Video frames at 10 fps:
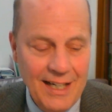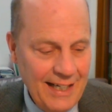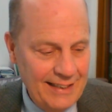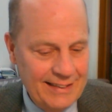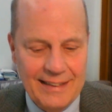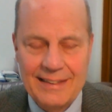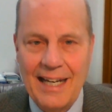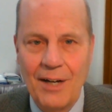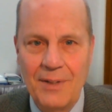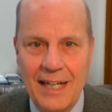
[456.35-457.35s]
He sits
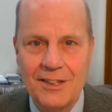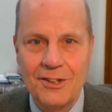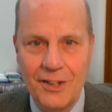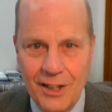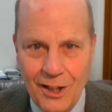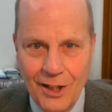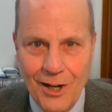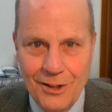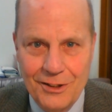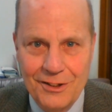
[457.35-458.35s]
down next to the
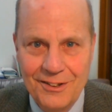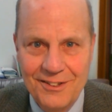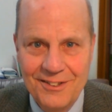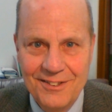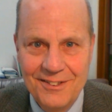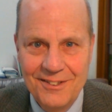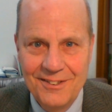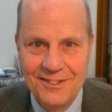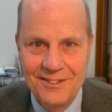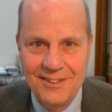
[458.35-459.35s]
guards
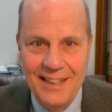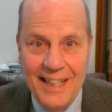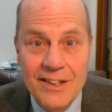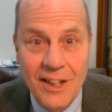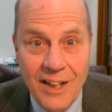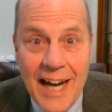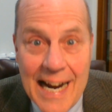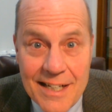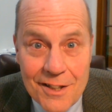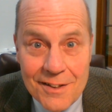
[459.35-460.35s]
in the
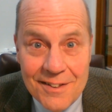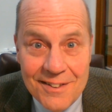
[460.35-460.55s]
light.